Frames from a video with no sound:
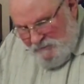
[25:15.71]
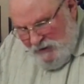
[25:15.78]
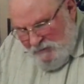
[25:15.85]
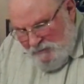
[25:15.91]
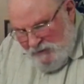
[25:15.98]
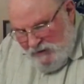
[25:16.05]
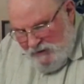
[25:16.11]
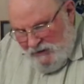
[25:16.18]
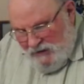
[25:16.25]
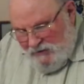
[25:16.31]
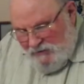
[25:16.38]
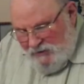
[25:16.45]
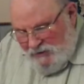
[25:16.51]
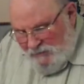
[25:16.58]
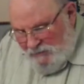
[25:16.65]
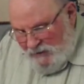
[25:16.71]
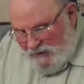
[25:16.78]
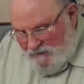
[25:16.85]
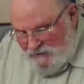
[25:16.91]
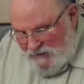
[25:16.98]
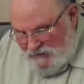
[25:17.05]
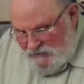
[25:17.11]
one with another, and the blood
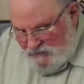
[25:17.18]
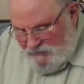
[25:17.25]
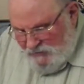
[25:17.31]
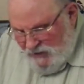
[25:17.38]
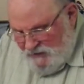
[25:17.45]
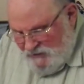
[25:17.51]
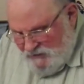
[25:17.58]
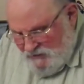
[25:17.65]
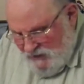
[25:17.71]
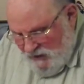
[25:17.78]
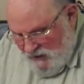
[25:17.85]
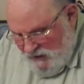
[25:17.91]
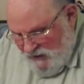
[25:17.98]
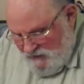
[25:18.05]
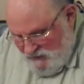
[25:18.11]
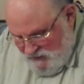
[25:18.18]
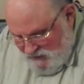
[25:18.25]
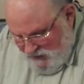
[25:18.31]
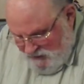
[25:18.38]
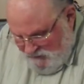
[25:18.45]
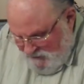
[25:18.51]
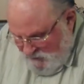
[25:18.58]
of Jesus Christ, his son, cleanses
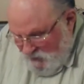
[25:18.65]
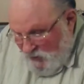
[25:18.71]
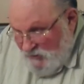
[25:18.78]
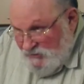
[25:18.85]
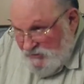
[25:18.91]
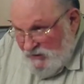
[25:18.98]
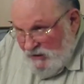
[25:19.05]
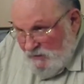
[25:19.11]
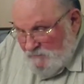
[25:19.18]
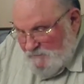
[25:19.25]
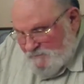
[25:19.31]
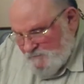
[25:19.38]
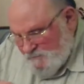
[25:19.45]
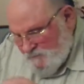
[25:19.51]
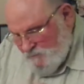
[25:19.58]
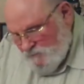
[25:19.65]
us from all sin. Yeah.